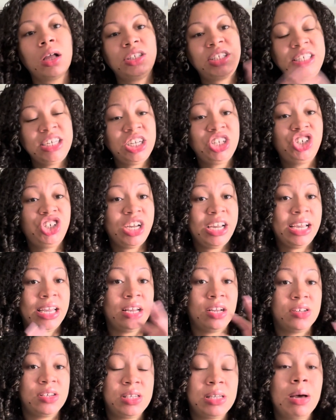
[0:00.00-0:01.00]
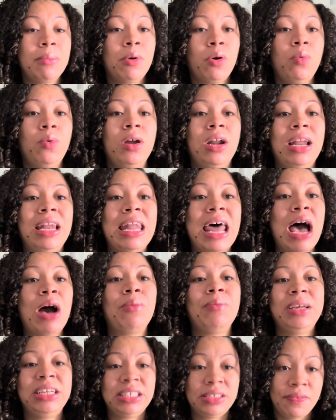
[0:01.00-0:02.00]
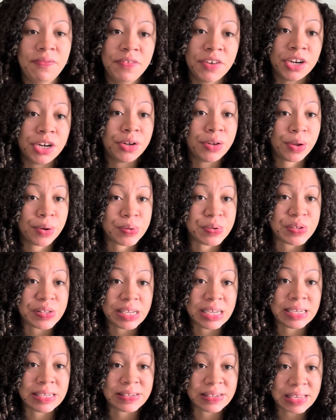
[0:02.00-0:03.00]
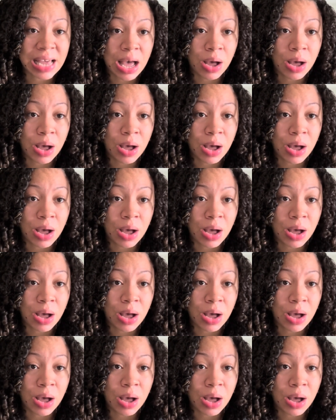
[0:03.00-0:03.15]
teaching in the summer would allow me to figure those things